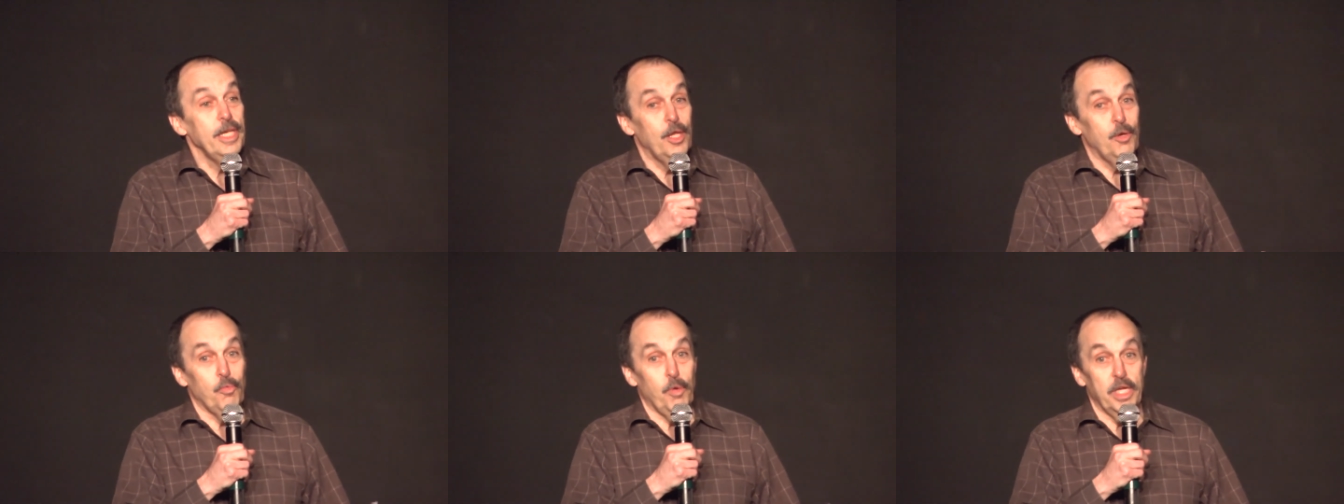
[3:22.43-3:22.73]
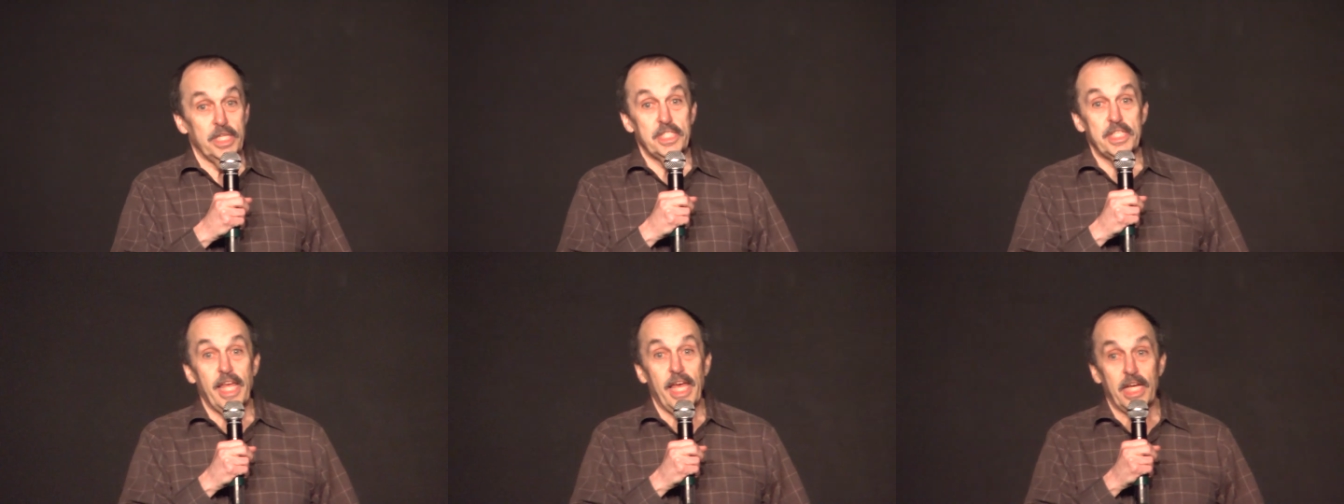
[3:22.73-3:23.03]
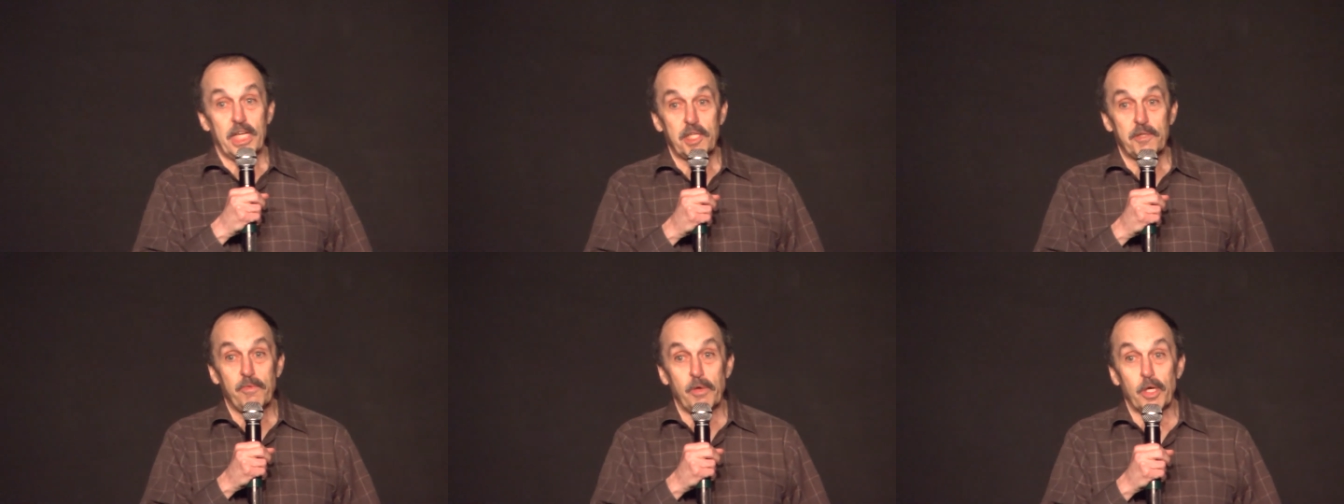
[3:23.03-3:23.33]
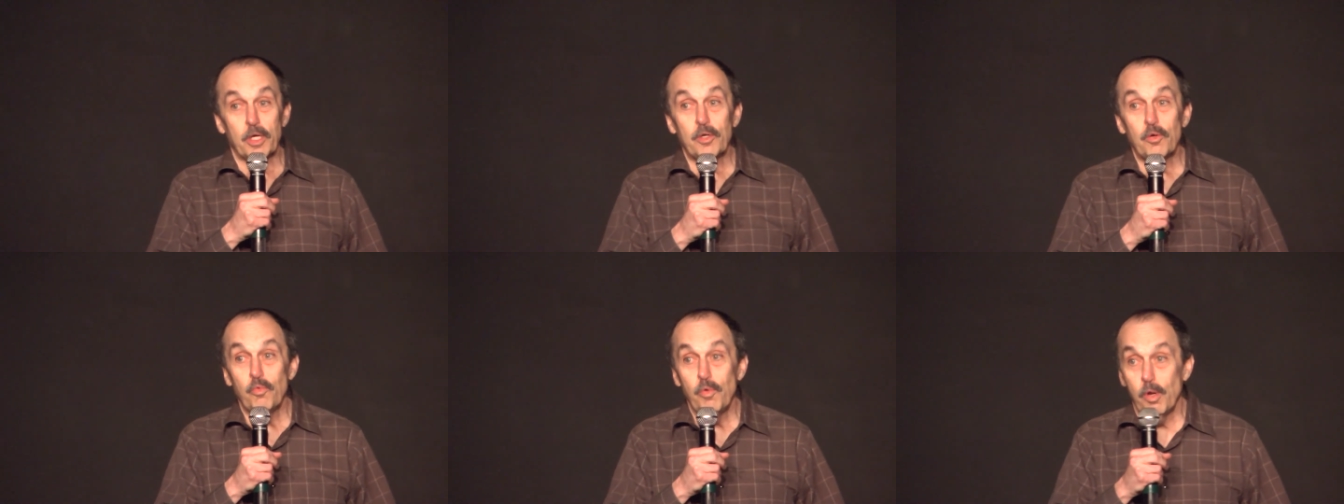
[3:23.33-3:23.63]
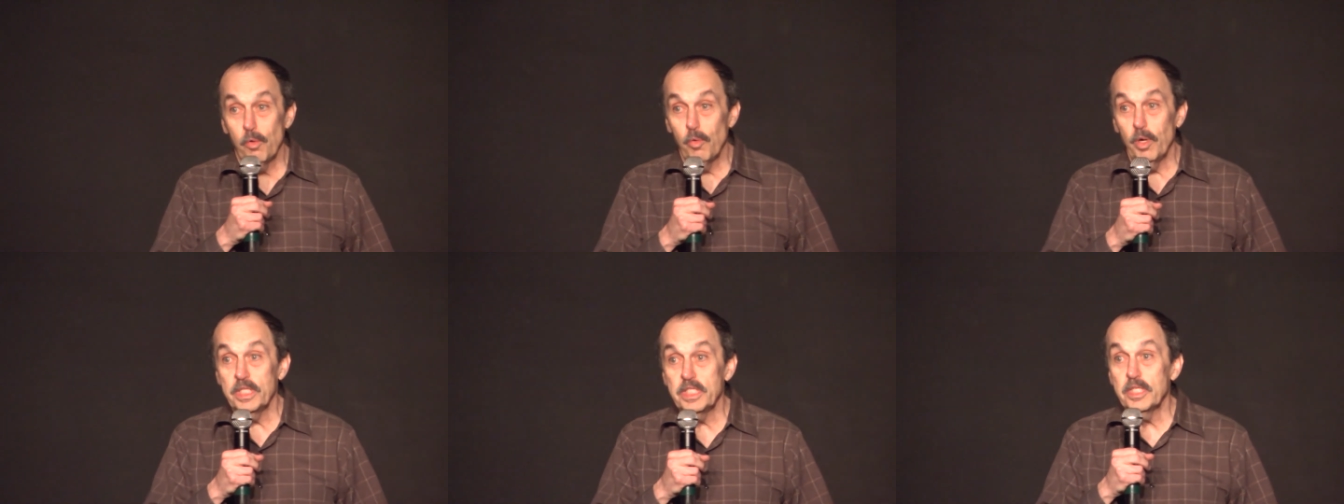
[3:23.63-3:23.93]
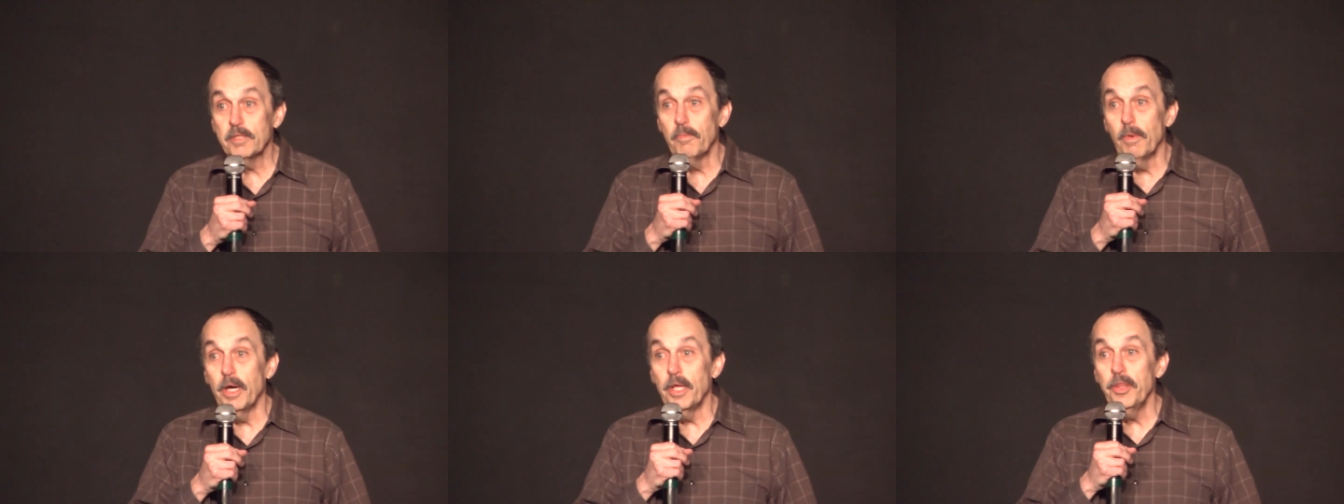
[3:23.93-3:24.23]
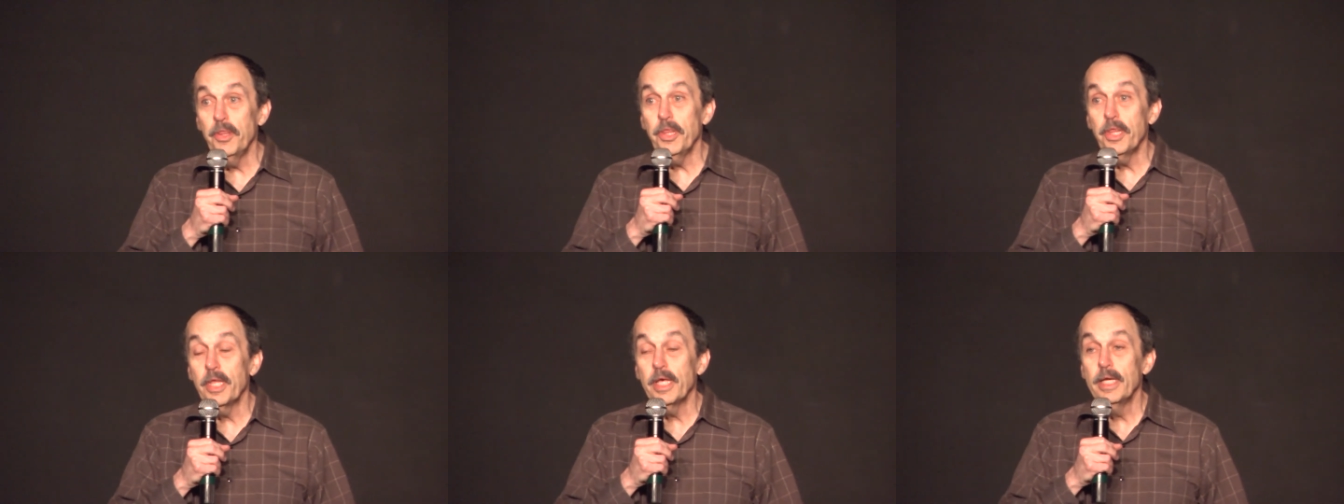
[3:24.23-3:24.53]
in West Asheville where once a
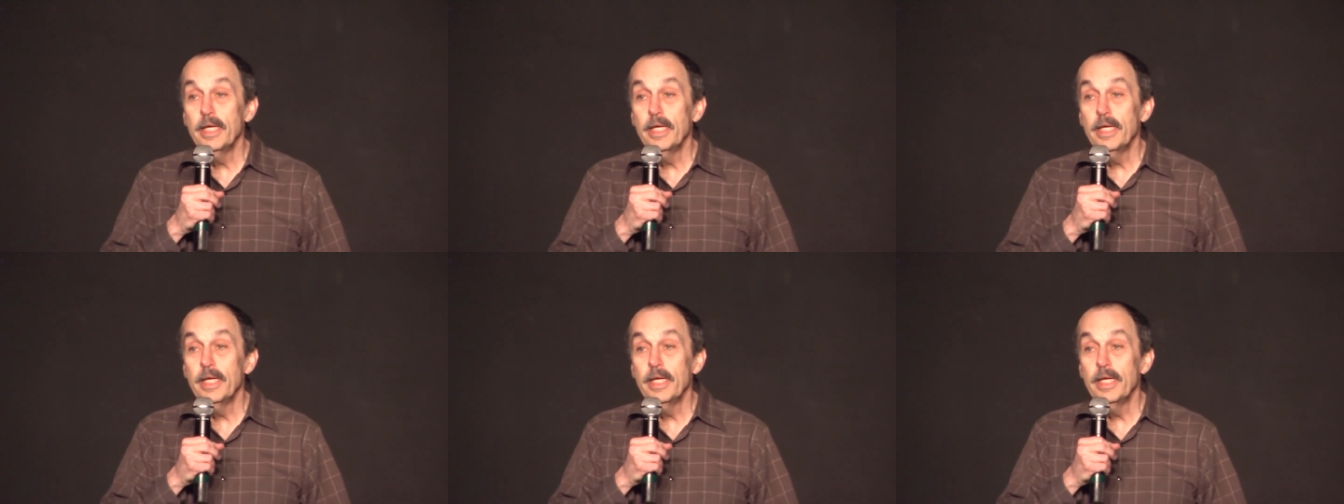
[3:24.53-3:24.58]
month